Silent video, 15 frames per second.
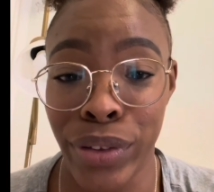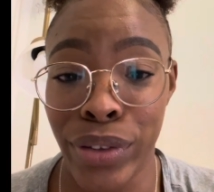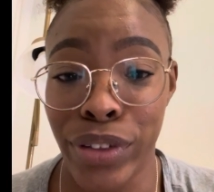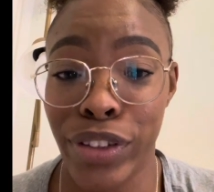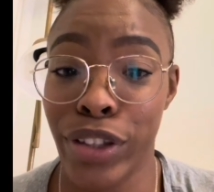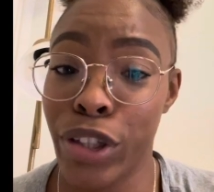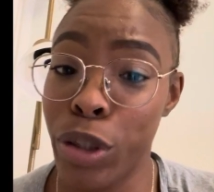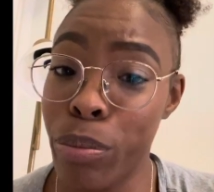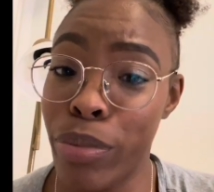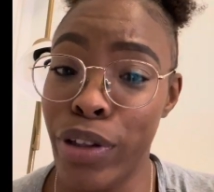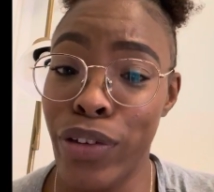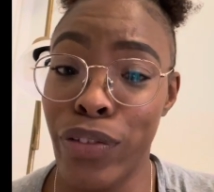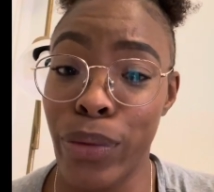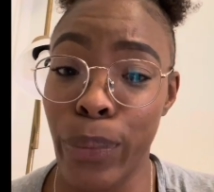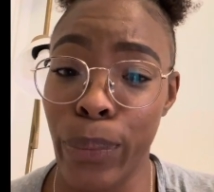So you
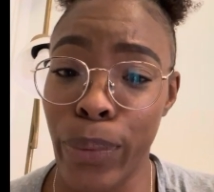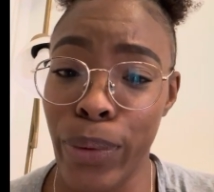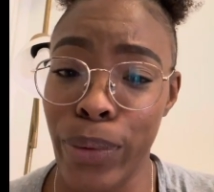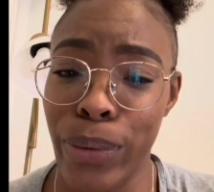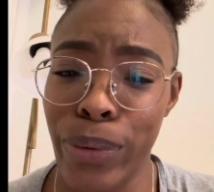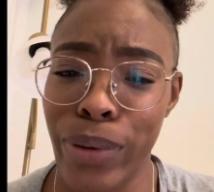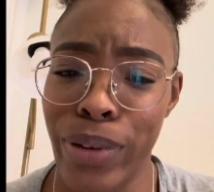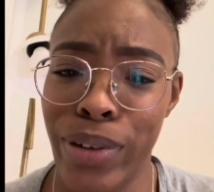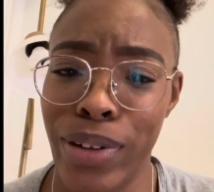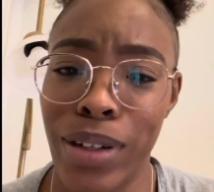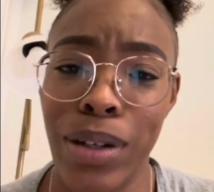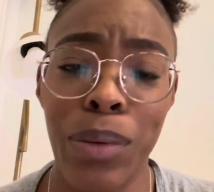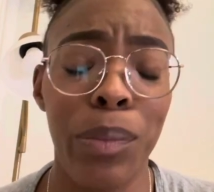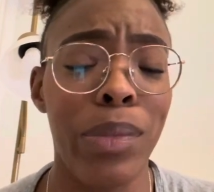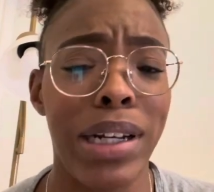believe in the world?
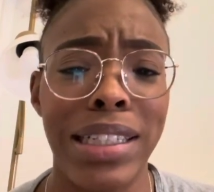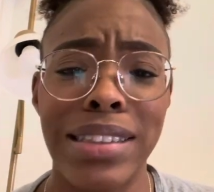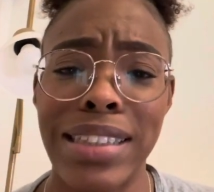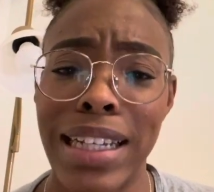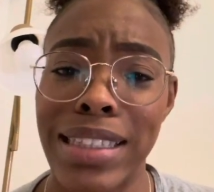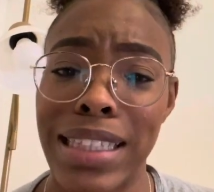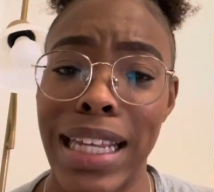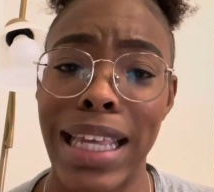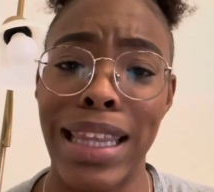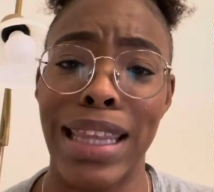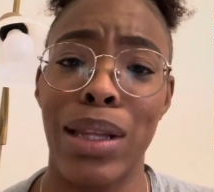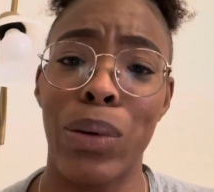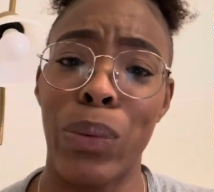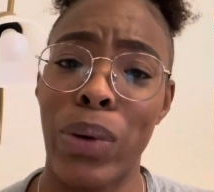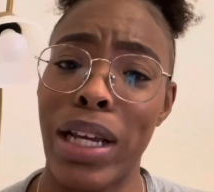when it says in
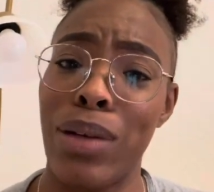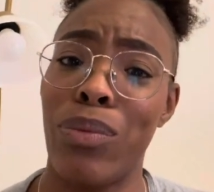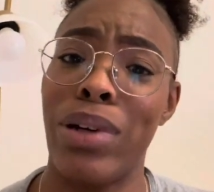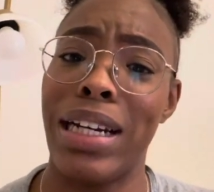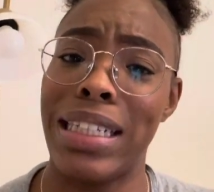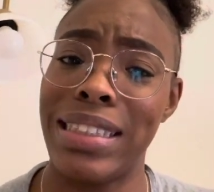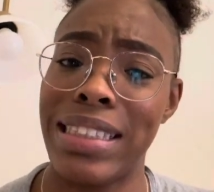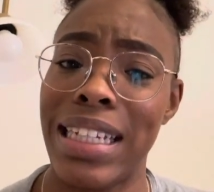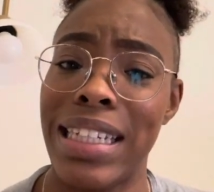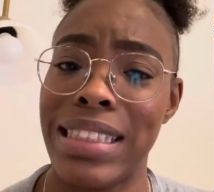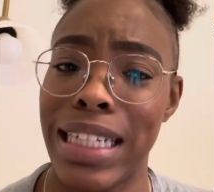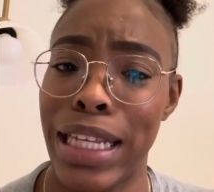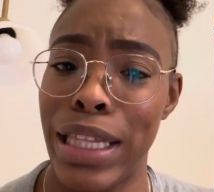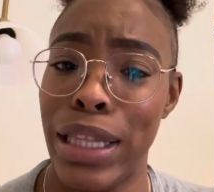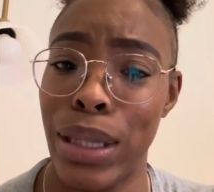the and when it says
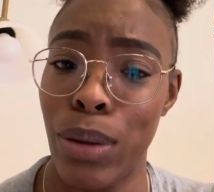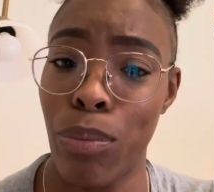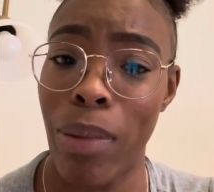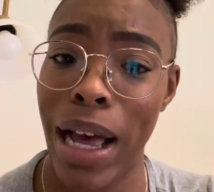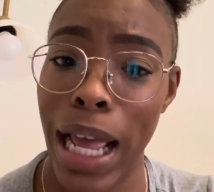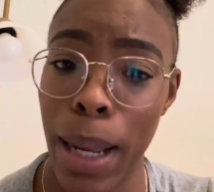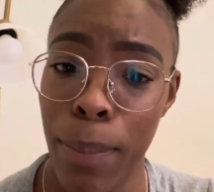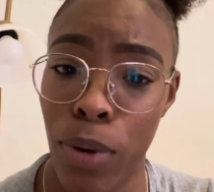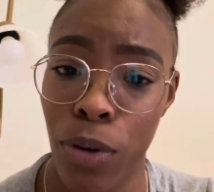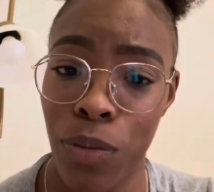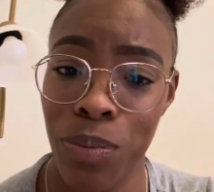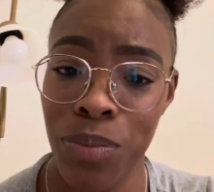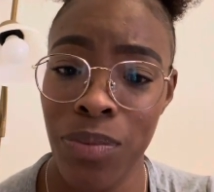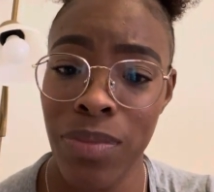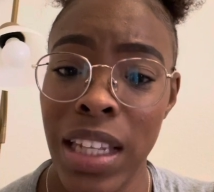in the Bible
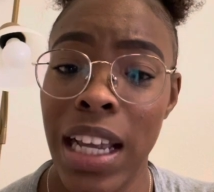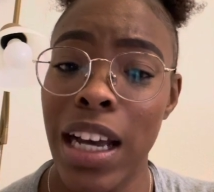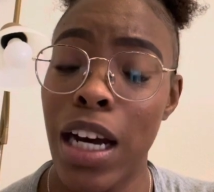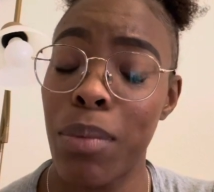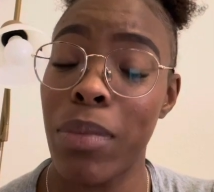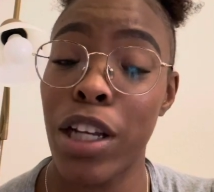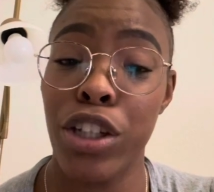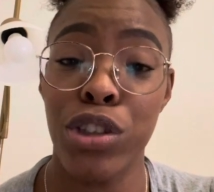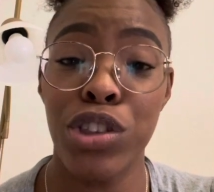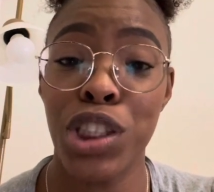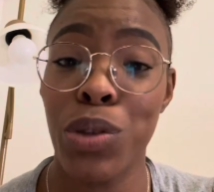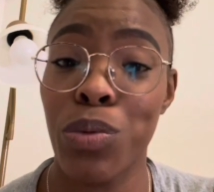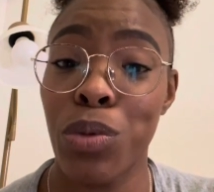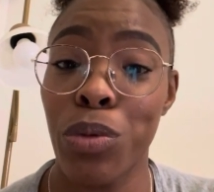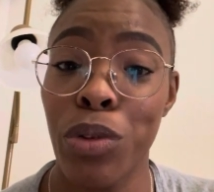um, that you
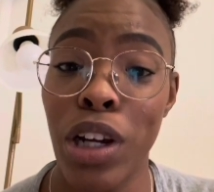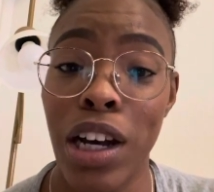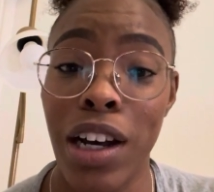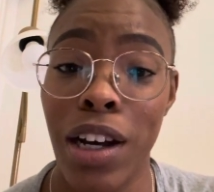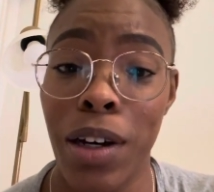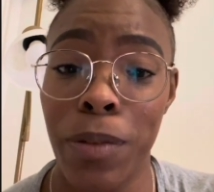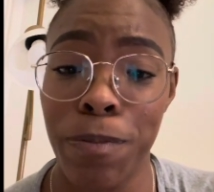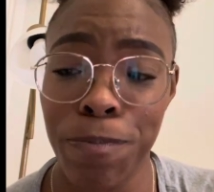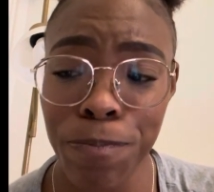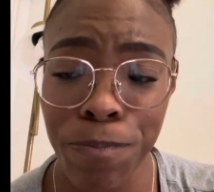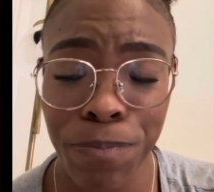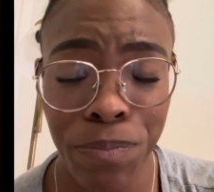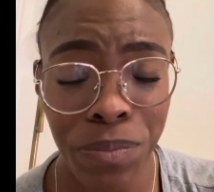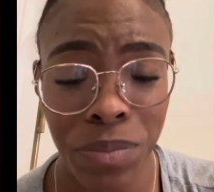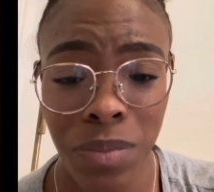should um,
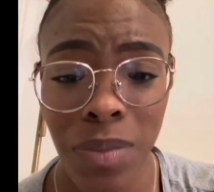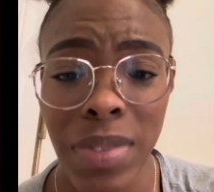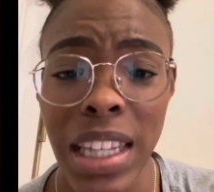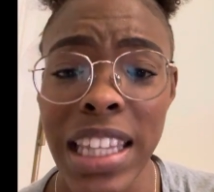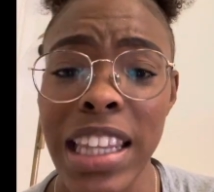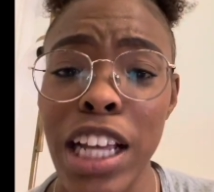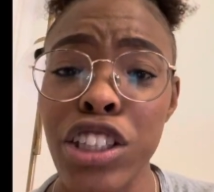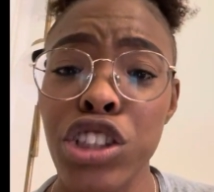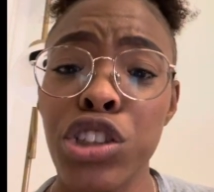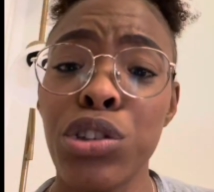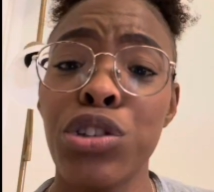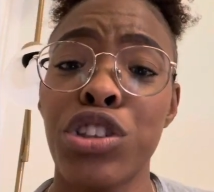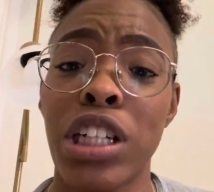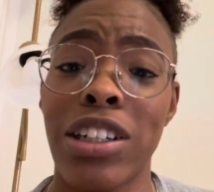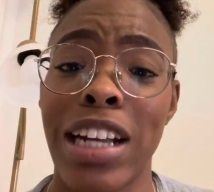that you
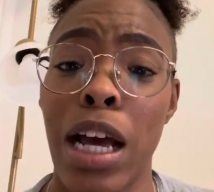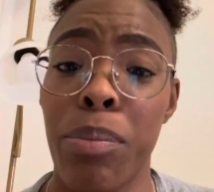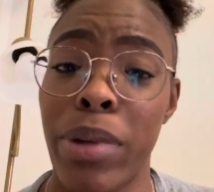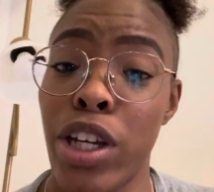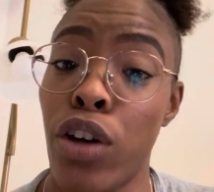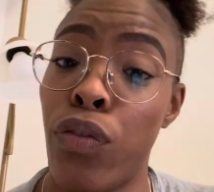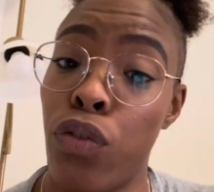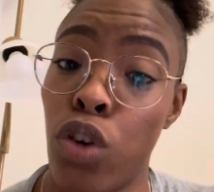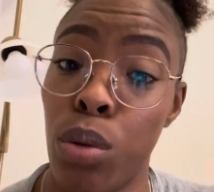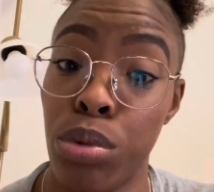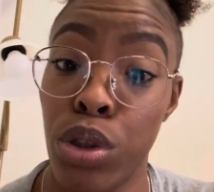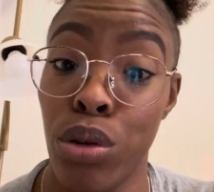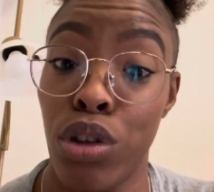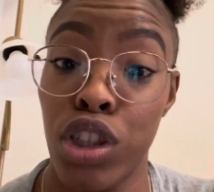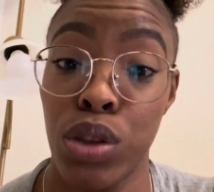shall not be conformed
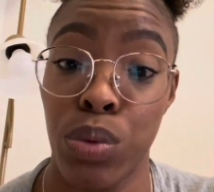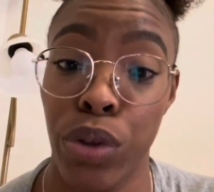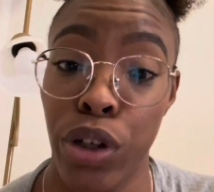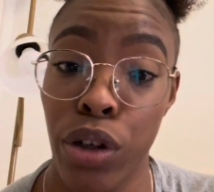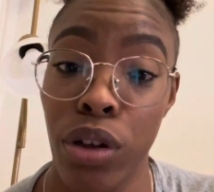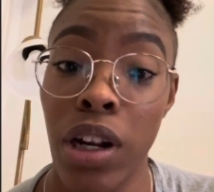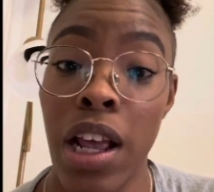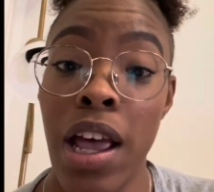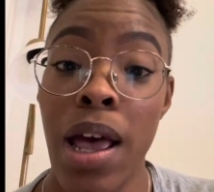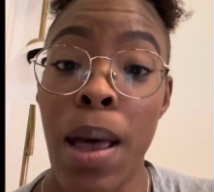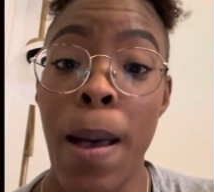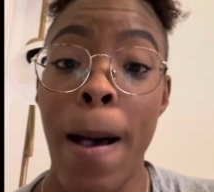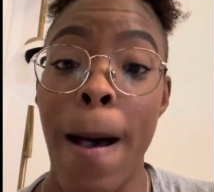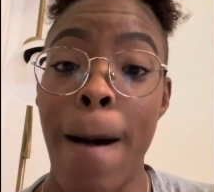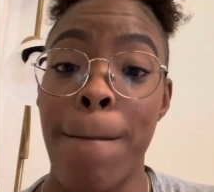to this world,
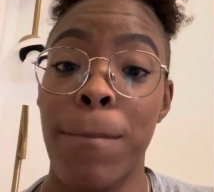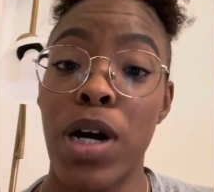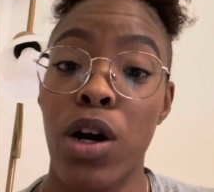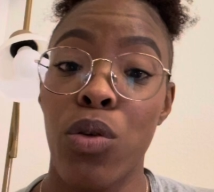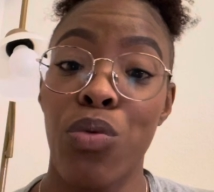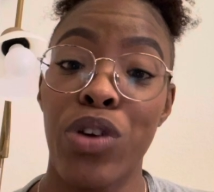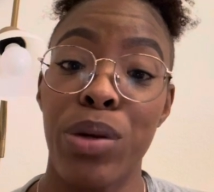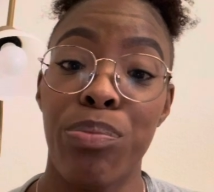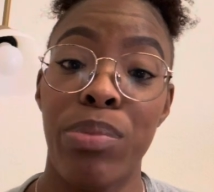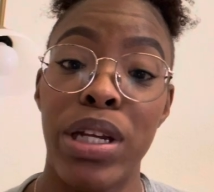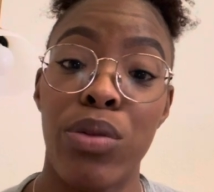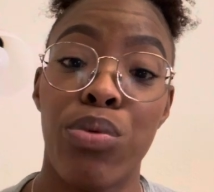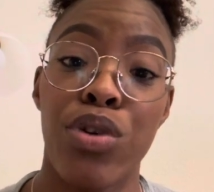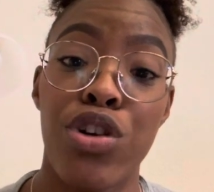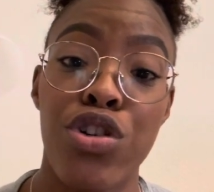um, but re be
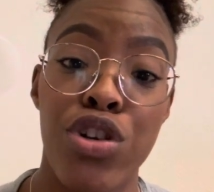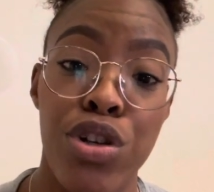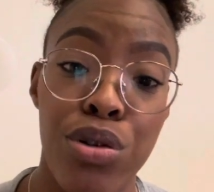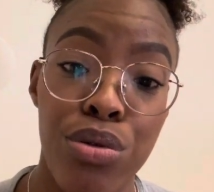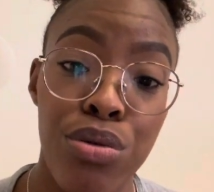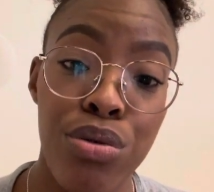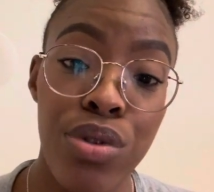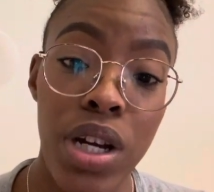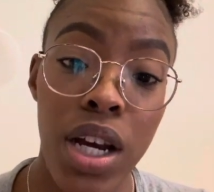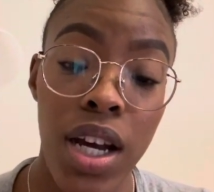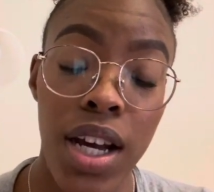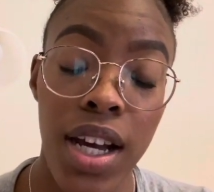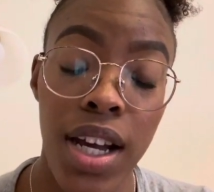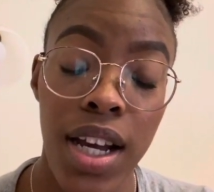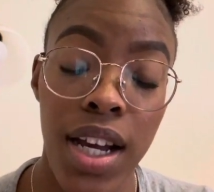renewed
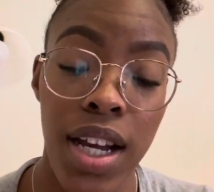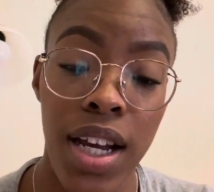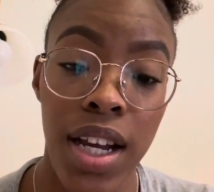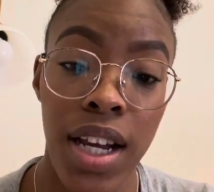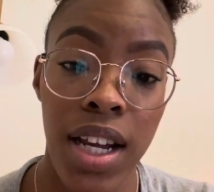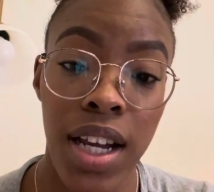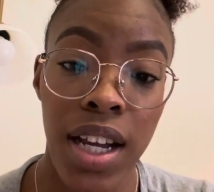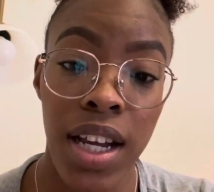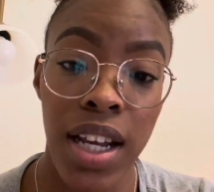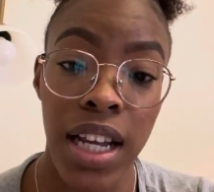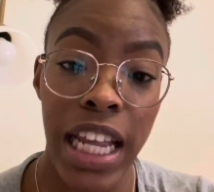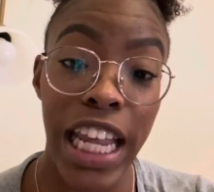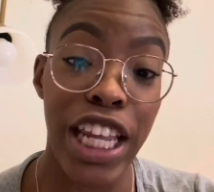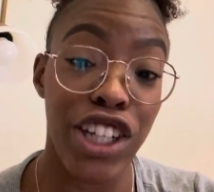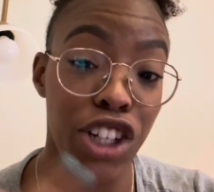
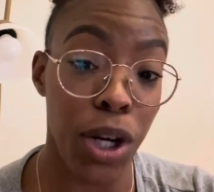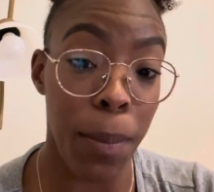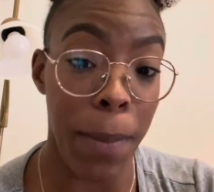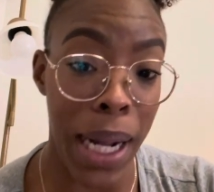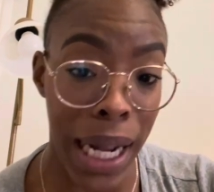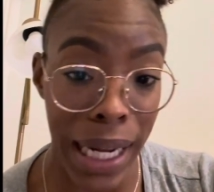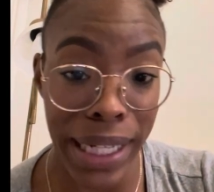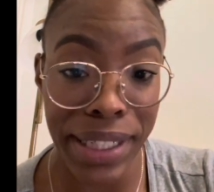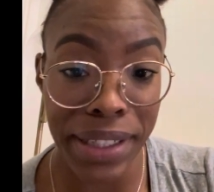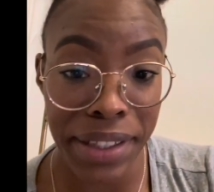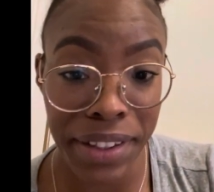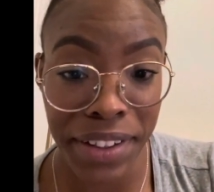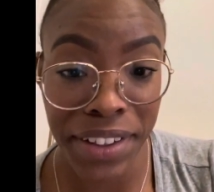in your mind.